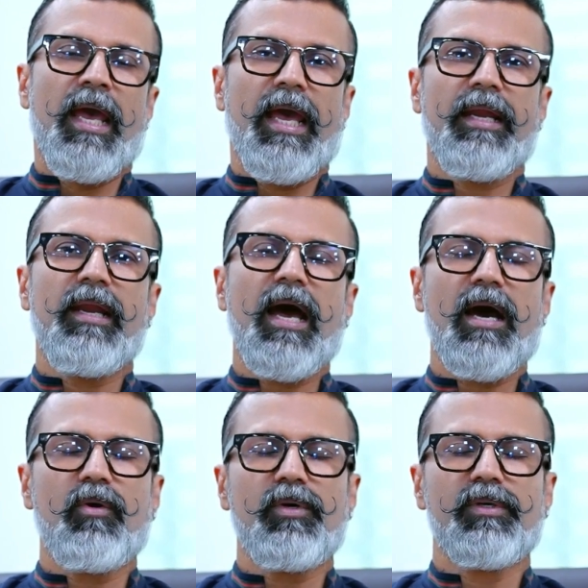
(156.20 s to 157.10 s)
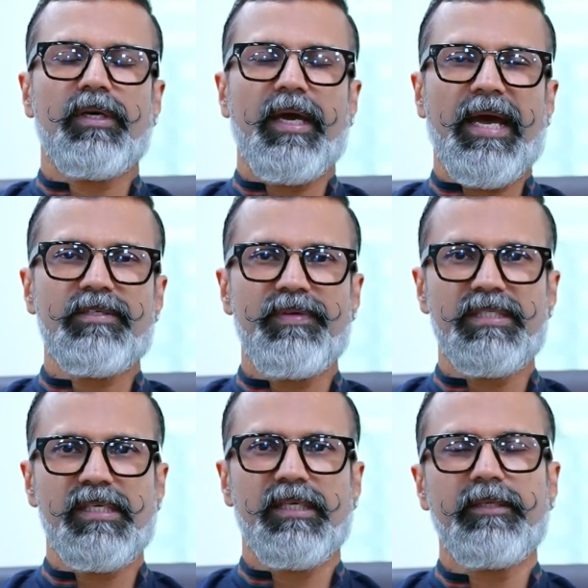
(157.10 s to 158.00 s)
And now, as we
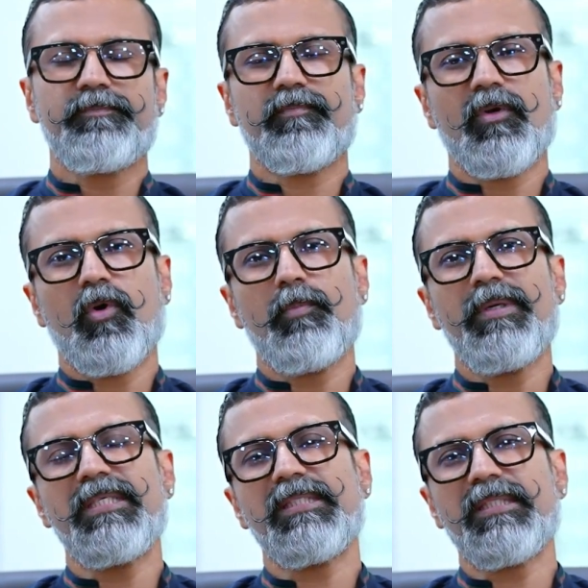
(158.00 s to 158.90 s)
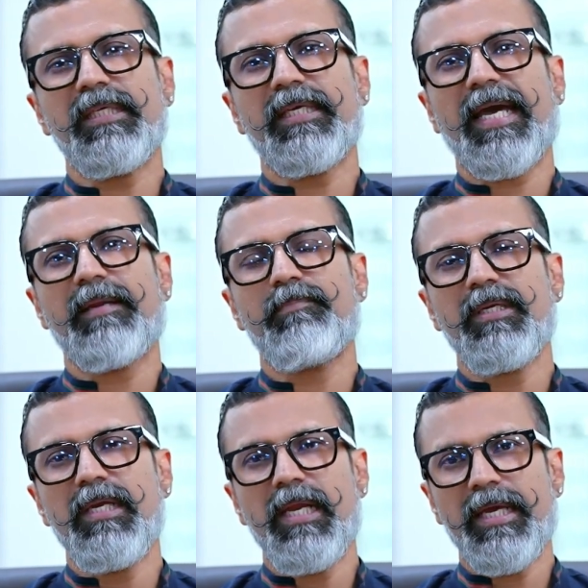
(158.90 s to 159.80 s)
see, obesity can
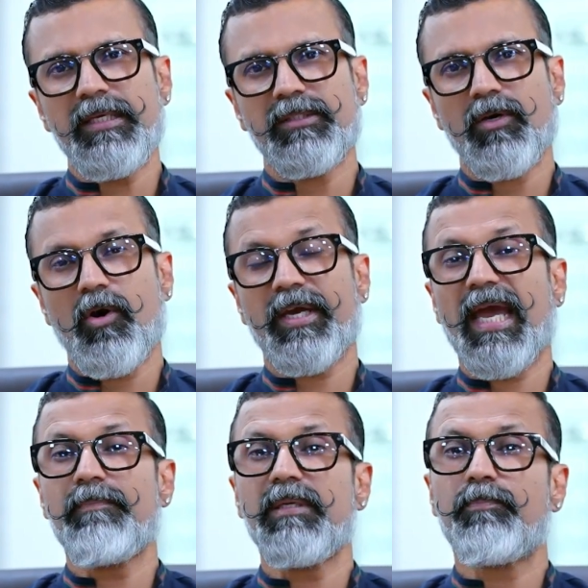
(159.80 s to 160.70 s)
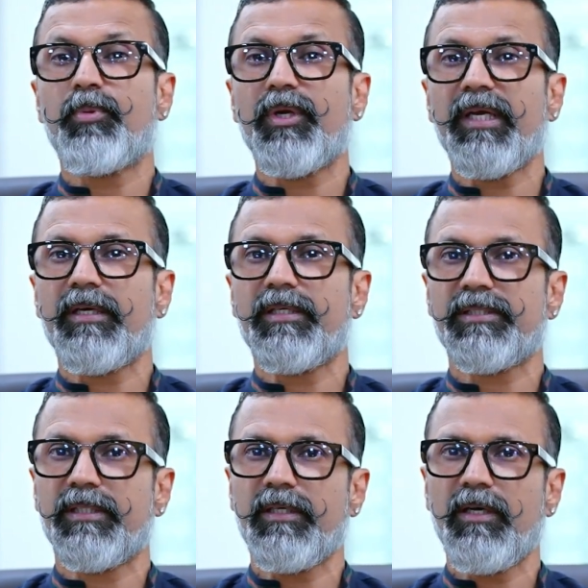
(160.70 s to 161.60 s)
be linked or can be
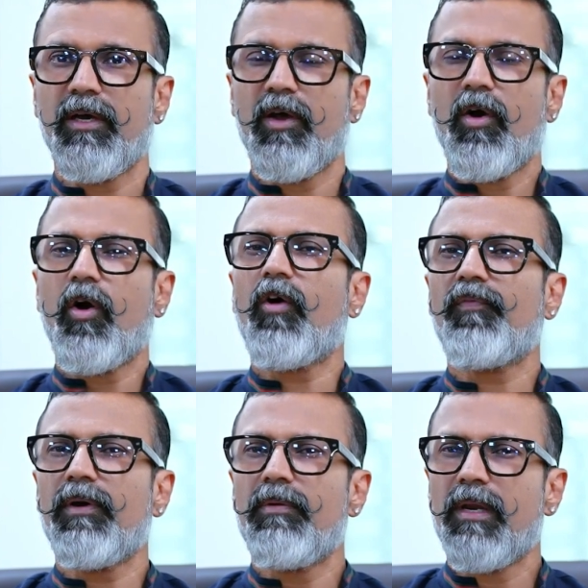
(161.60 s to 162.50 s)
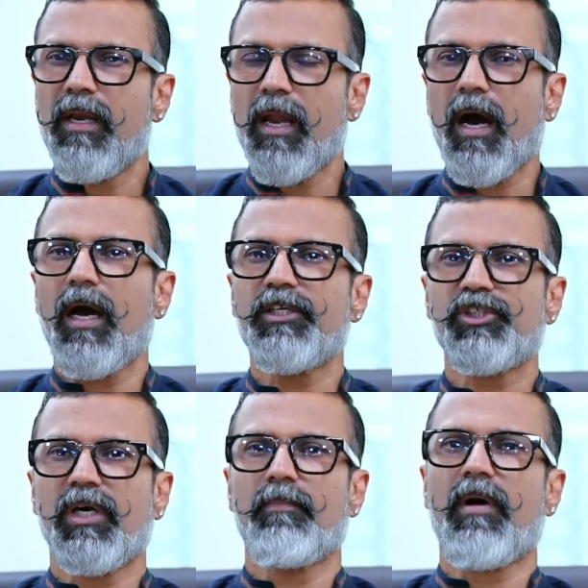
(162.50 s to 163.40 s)
precursor of a
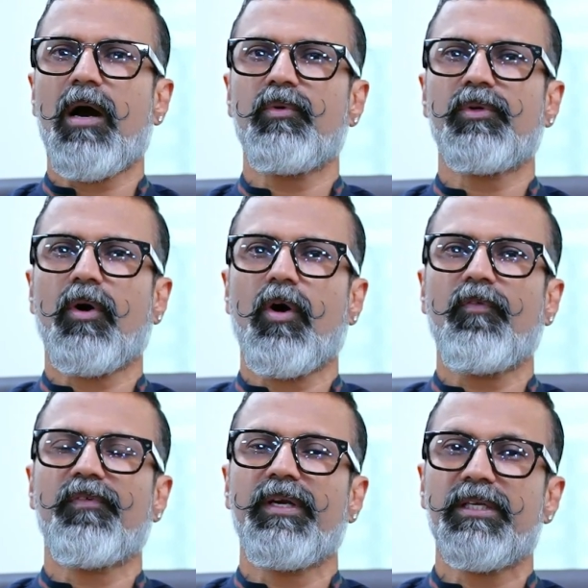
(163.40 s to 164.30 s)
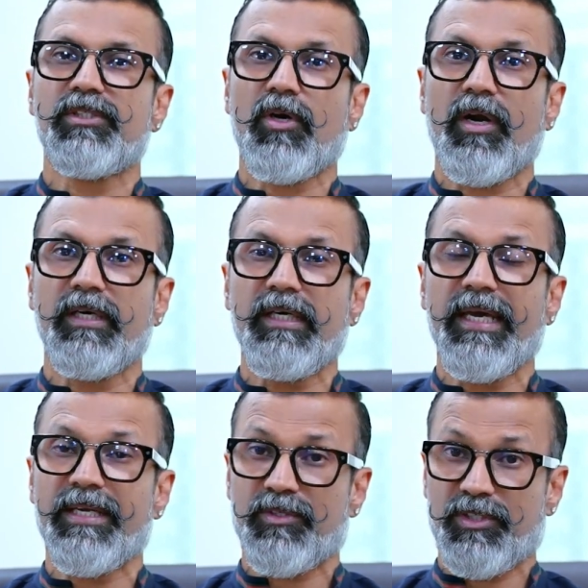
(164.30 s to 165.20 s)
large amount of disorder
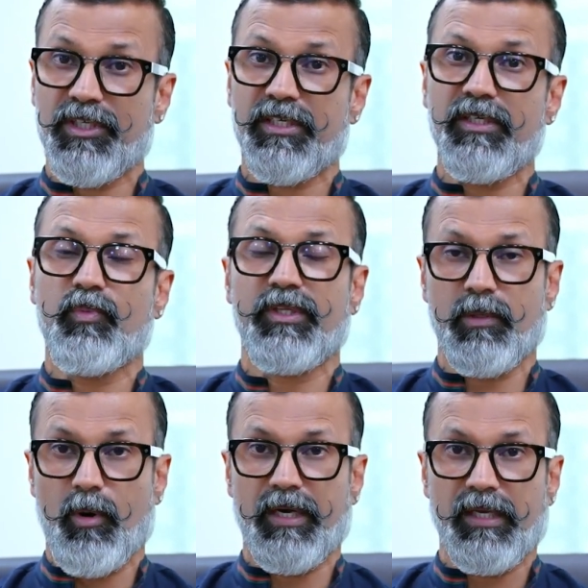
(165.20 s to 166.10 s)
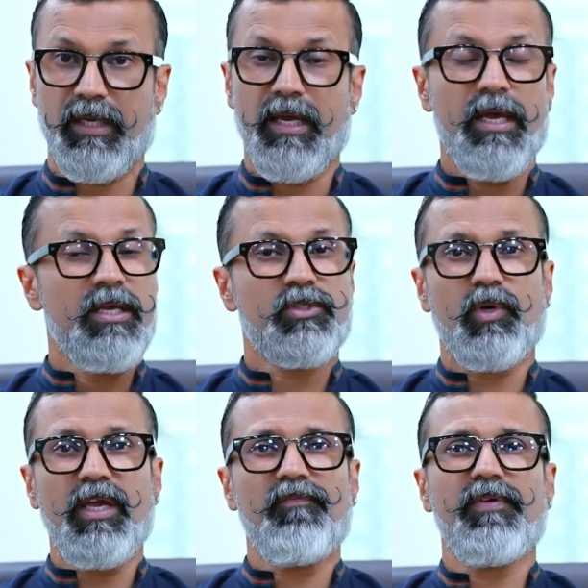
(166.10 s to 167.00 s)
associated with your body.
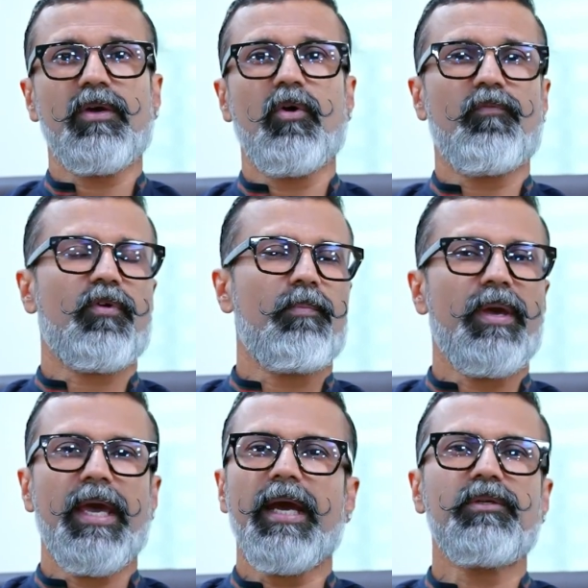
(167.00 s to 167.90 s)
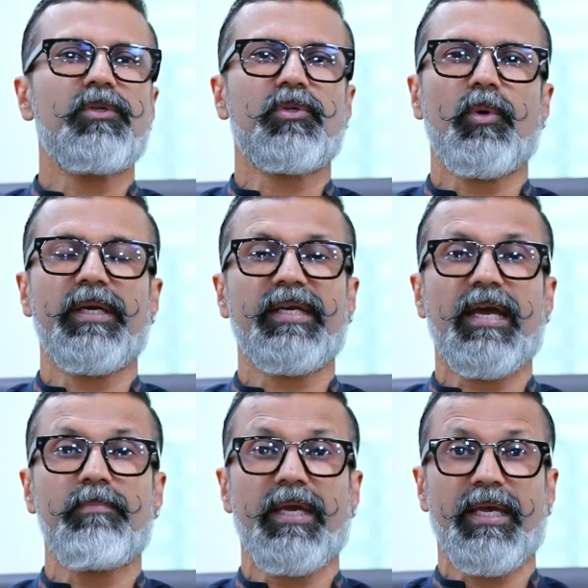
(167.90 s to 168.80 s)
So if we go from head to toe, it
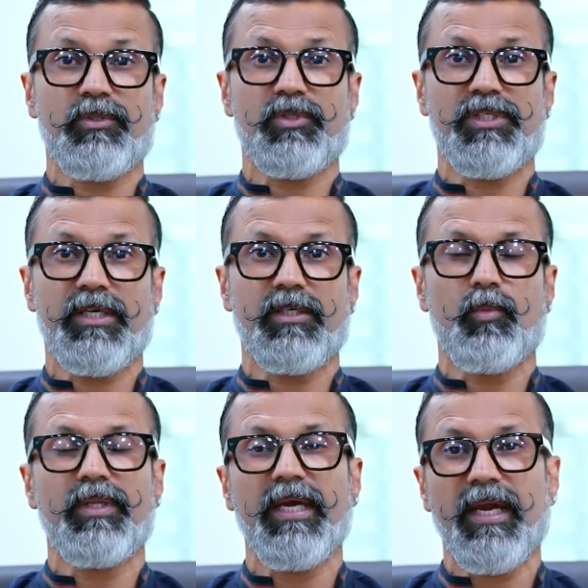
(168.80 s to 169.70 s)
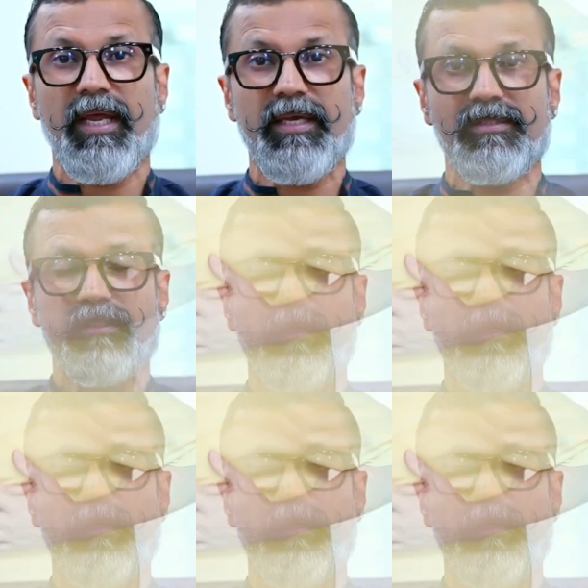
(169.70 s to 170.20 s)
can be associated with headaches,